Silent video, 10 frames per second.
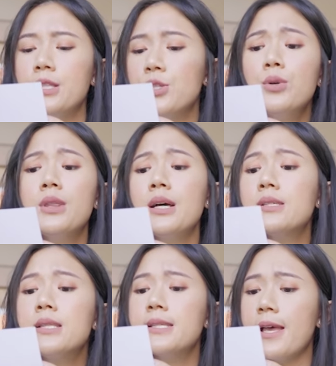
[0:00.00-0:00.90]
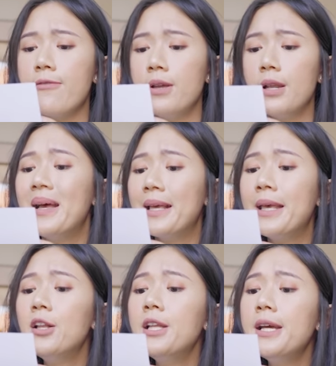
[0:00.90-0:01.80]
in 2007 by
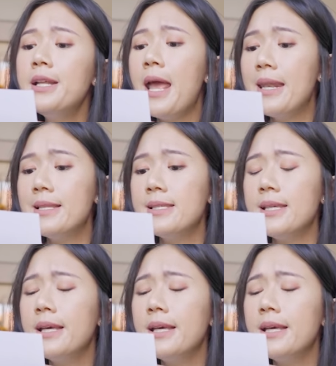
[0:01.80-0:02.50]
Kilian Hennessy.